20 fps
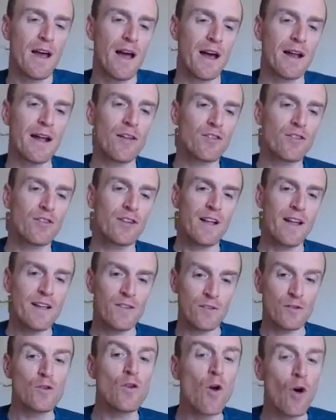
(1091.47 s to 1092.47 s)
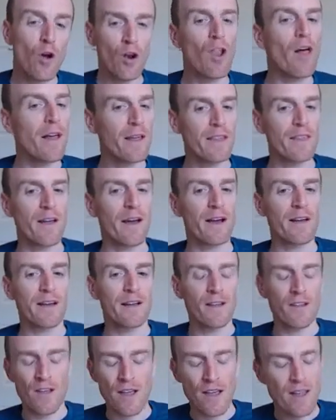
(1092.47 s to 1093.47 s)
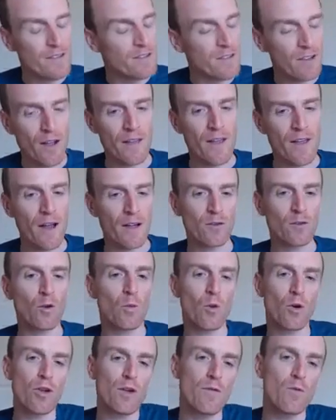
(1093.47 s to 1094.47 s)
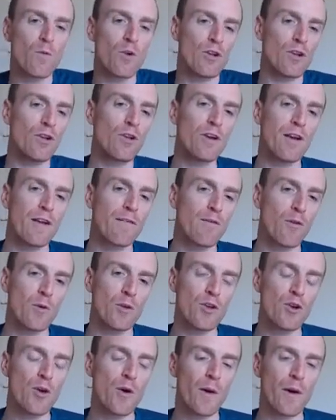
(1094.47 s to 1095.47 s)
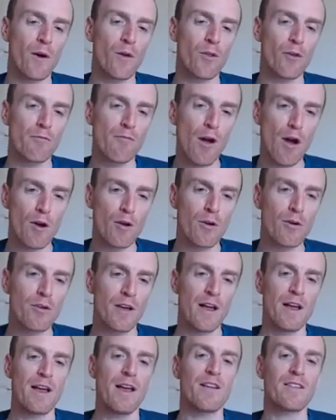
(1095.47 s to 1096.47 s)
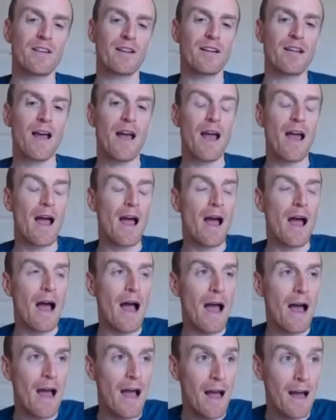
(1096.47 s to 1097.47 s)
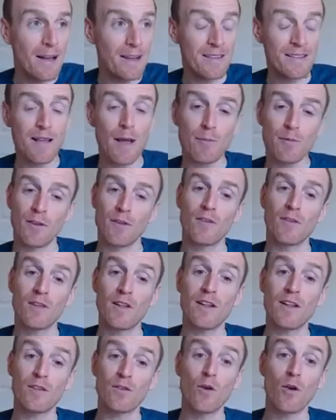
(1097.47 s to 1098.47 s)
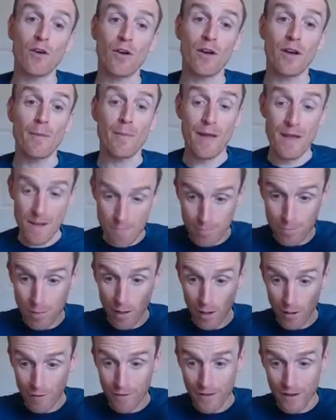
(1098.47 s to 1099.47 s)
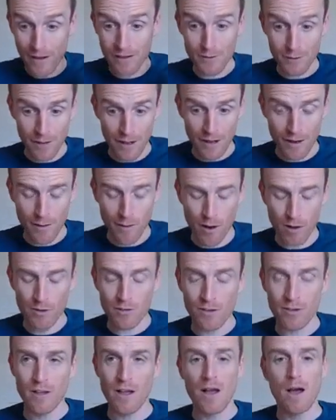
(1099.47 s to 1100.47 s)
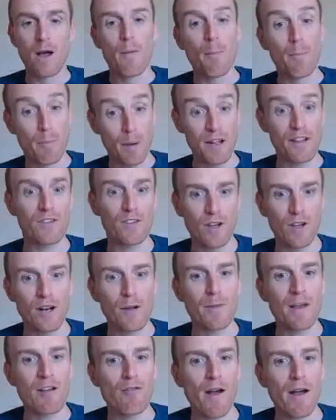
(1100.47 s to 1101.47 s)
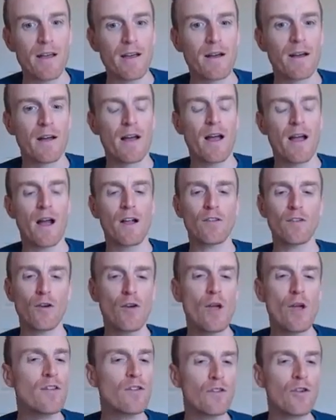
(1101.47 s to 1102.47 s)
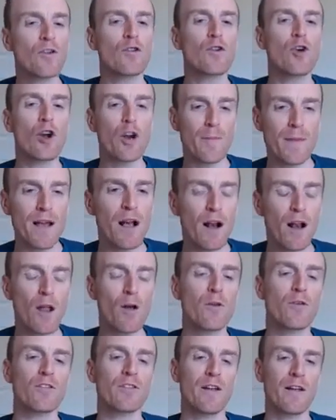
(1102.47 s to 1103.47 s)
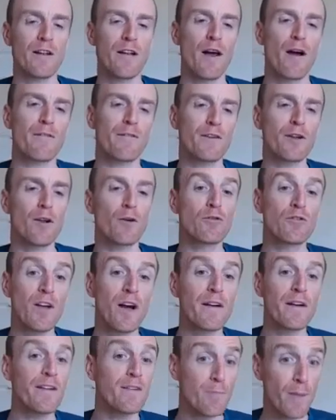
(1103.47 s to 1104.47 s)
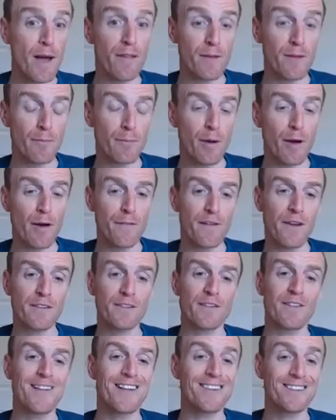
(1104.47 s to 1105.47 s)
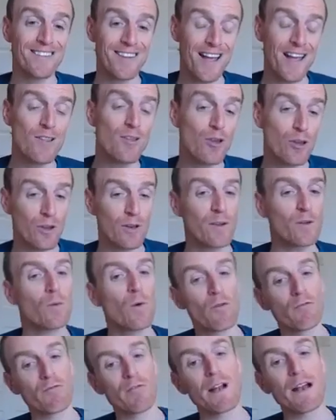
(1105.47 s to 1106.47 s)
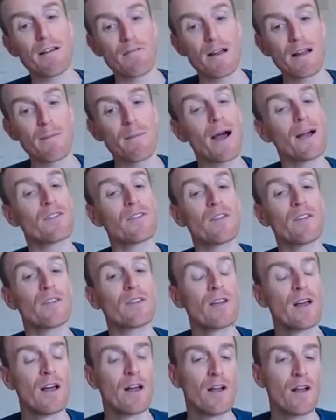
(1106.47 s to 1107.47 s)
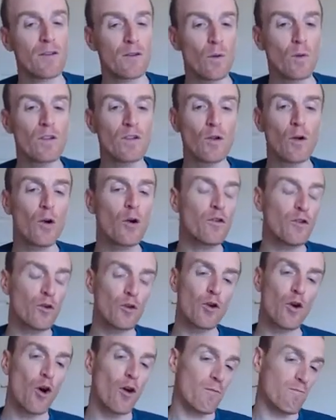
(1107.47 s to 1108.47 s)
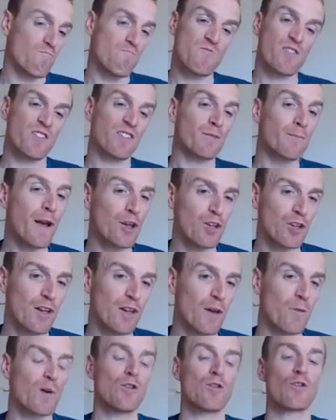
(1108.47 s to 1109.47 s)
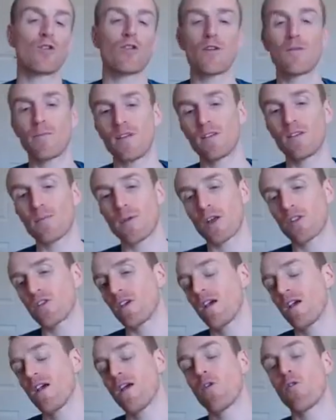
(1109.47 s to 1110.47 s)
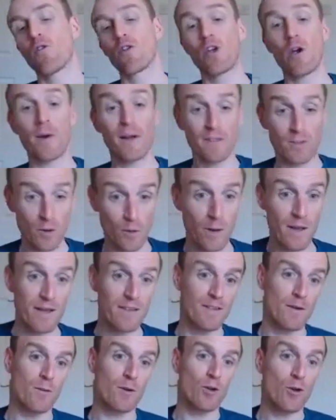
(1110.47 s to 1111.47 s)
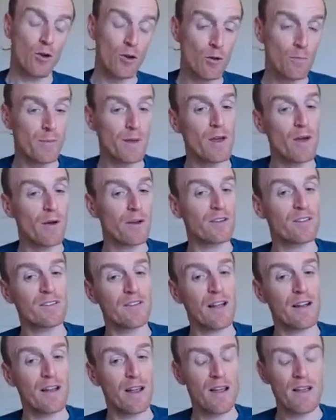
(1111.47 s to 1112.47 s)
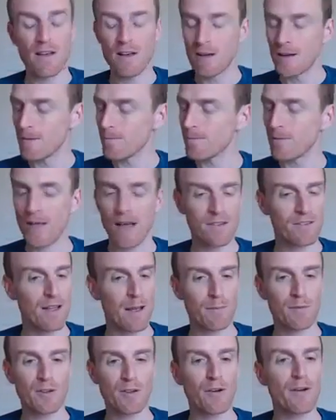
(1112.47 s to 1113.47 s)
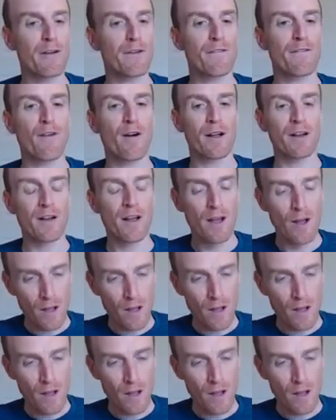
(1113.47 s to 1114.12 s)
And actually, it's not like that. It isn't like that at all. What you're looking for when you go out on the road is an acceptance that it's not going to be perfect, in air quotes, but it's going to be great. And so it's just got to be close enough. Done is better than perfect, and the intention is what really, really matters. So as long as you're not smashing it when you shouldn't be smashing it, or going too easy when you should be going steady, that's absolutely fine.